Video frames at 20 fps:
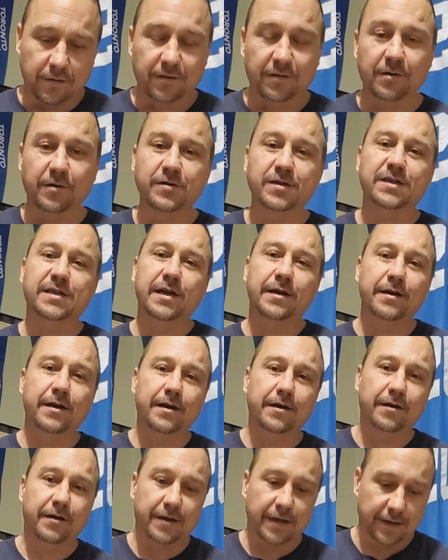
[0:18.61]
Thursday
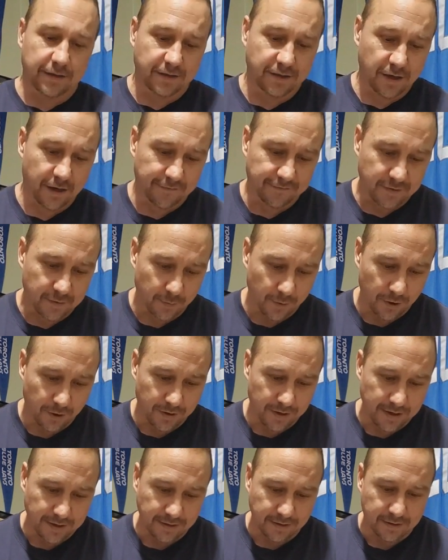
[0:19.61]
nighter kicks off tomorrow
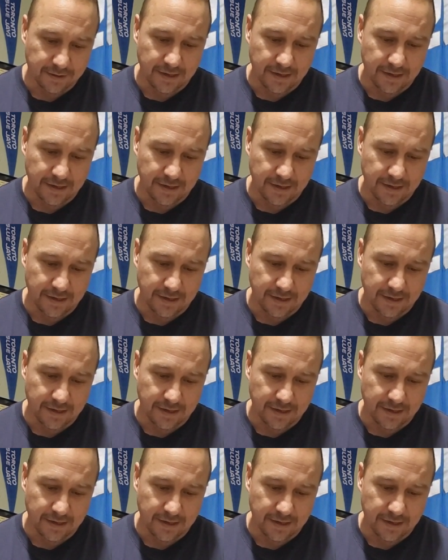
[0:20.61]
night.